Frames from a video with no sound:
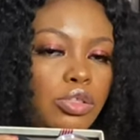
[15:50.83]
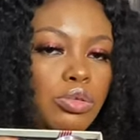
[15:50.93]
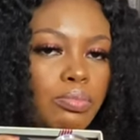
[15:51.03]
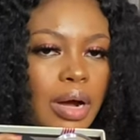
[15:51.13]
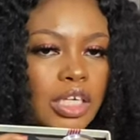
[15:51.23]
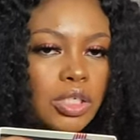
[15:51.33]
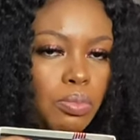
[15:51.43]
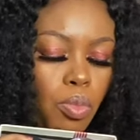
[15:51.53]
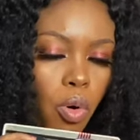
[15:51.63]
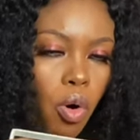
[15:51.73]
to much
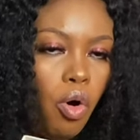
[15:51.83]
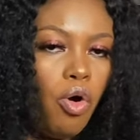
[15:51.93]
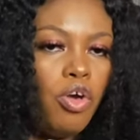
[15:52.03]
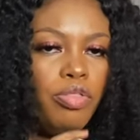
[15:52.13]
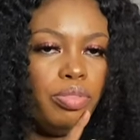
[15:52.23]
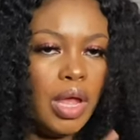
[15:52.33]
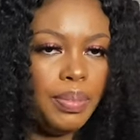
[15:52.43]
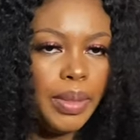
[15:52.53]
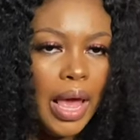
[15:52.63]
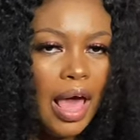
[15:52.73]
more
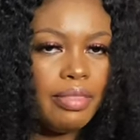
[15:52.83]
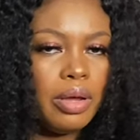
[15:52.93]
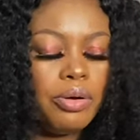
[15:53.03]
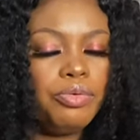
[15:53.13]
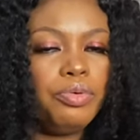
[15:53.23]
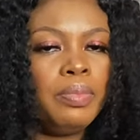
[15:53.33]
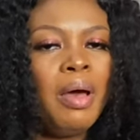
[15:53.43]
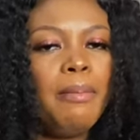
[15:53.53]
than the other group.